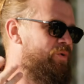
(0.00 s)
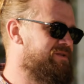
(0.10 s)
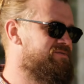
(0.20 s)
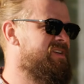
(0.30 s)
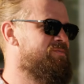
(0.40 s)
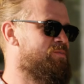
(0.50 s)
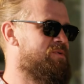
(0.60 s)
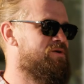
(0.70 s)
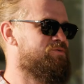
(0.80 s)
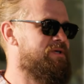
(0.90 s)
dream
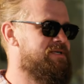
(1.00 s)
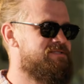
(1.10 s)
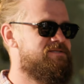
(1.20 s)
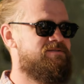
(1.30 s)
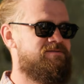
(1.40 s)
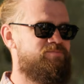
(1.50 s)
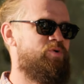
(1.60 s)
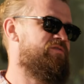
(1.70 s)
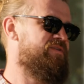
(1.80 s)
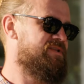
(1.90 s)
about his
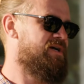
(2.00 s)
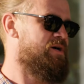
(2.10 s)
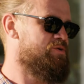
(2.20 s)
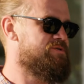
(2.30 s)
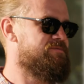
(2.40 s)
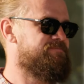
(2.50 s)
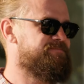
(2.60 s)
perfect house.